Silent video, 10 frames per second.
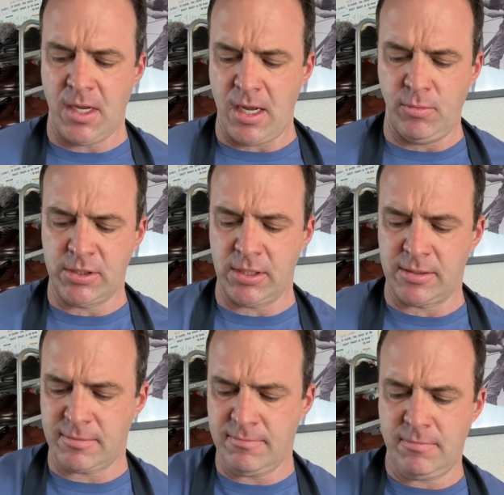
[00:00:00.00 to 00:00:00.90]
which
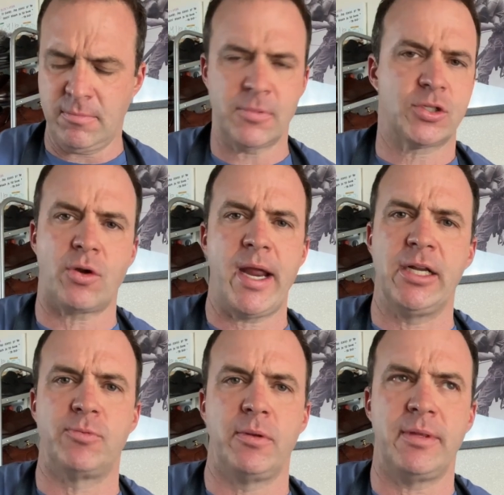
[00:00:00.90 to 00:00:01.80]
is
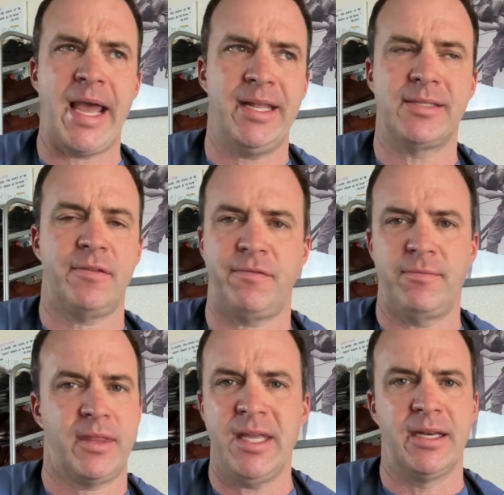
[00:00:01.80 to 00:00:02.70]
strange, but that is a
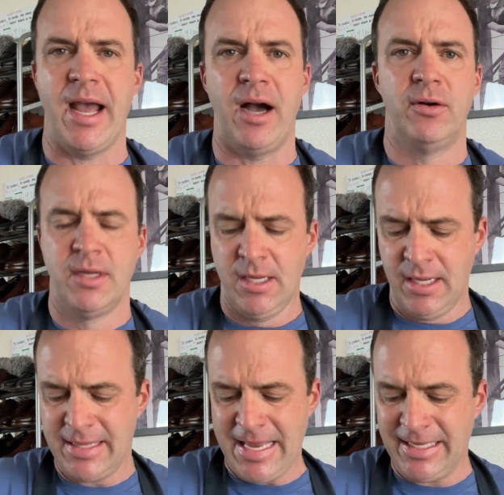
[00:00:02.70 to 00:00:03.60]
thing now.
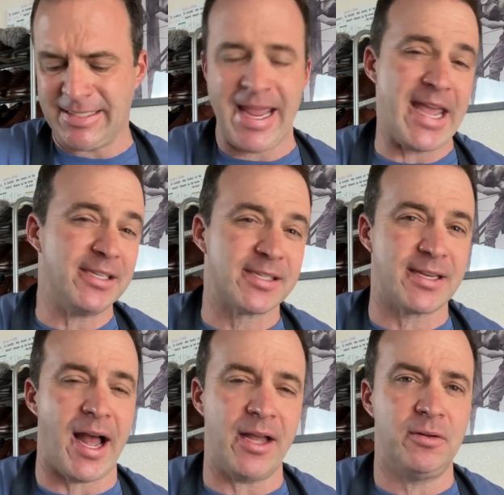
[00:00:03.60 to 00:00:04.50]
That is a
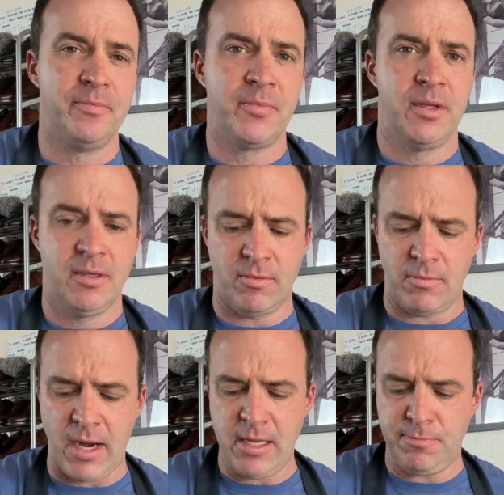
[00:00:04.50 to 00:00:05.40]
style,
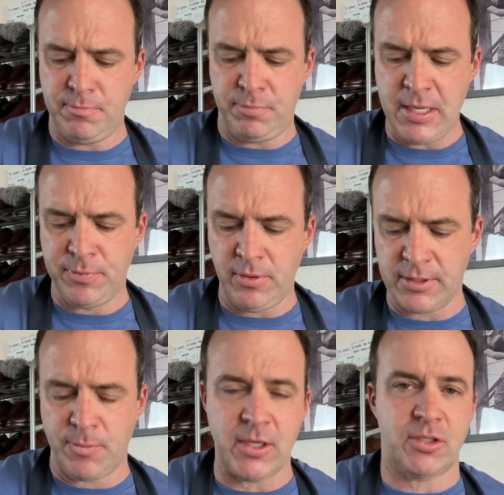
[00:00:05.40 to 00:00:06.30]
right? People,
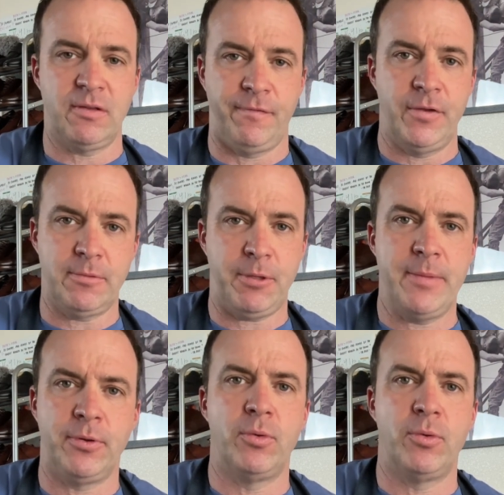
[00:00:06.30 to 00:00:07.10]
especially fit people